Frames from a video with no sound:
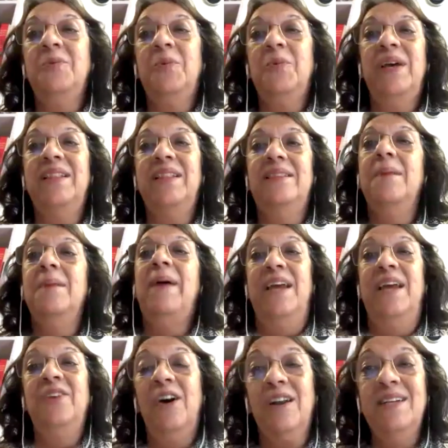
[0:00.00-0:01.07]
with the
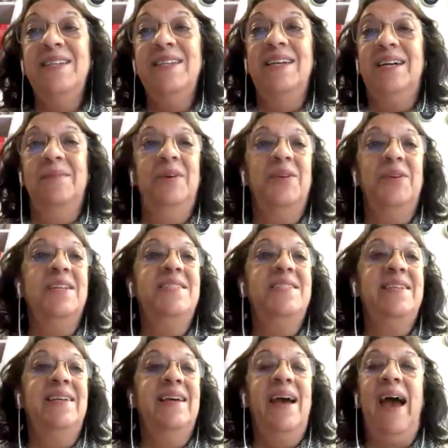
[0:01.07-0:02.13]
minority community,